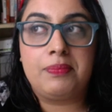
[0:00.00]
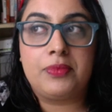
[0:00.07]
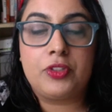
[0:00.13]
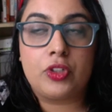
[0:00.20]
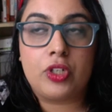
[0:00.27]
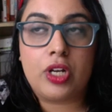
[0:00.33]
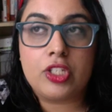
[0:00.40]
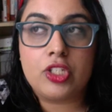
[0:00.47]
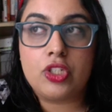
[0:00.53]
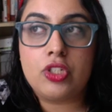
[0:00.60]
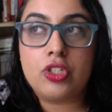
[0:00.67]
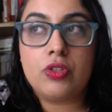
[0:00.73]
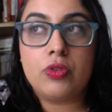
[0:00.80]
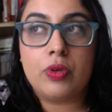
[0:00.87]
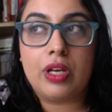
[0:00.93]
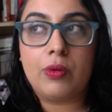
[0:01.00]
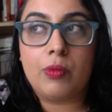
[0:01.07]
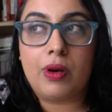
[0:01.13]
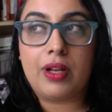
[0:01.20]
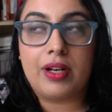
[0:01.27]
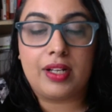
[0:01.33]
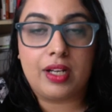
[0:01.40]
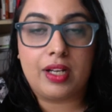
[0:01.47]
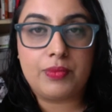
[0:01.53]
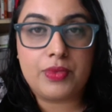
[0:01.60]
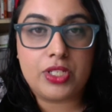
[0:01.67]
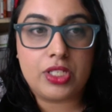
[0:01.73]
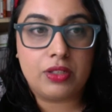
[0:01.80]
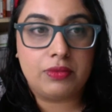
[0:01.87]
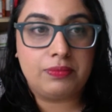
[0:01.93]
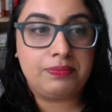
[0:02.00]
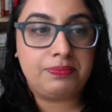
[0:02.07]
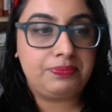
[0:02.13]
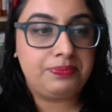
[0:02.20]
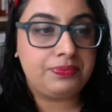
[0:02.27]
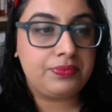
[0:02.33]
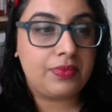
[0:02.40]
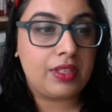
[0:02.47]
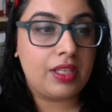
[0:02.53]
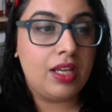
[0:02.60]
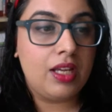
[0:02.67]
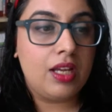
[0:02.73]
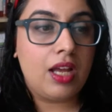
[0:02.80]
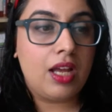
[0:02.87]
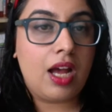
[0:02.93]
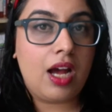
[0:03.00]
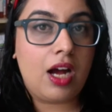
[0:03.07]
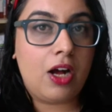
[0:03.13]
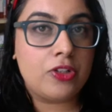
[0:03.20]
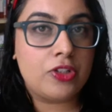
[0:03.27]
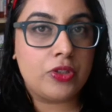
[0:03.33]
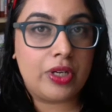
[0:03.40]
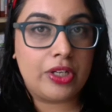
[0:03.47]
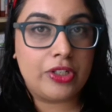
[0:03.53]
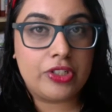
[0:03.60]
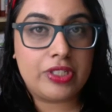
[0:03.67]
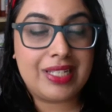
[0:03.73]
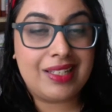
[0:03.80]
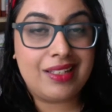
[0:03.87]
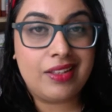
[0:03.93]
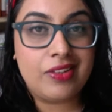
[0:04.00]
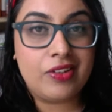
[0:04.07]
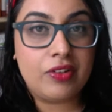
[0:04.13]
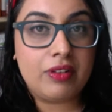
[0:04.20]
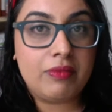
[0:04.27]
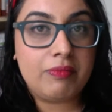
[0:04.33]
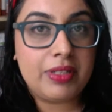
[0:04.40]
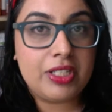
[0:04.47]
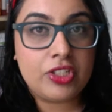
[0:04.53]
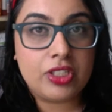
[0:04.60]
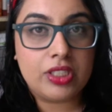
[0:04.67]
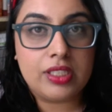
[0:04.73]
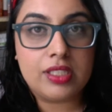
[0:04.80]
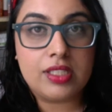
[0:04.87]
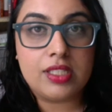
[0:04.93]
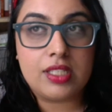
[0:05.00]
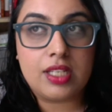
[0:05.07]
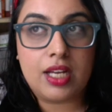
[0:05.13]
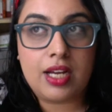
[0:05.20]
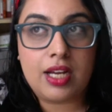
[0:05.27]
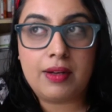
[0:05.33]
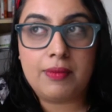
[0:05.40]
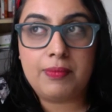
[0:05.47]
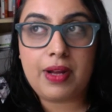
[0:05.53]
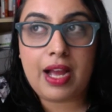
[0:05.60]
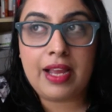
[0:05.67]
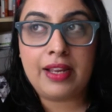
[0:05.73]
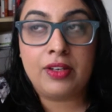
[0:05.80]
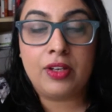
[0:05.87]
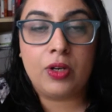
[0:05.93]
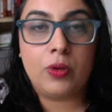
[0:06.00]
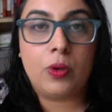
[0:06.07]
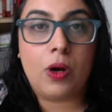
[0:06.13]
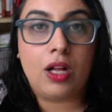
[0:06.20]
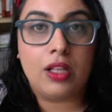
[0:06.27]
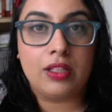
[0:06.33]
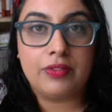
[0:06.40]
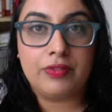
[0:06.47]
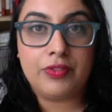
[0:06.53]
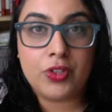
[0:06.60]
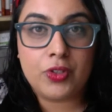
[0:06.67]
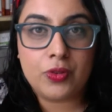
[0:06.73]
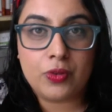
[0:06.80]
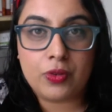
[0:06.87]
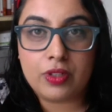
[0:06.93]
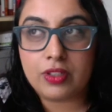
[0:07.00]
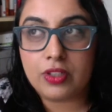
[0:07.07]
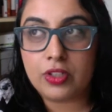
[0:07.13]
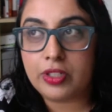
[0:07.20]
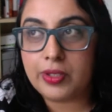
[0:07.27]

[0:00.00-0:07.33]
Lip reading: trust you and want to come to you. Also, understanding their ambitions. I know all of you, your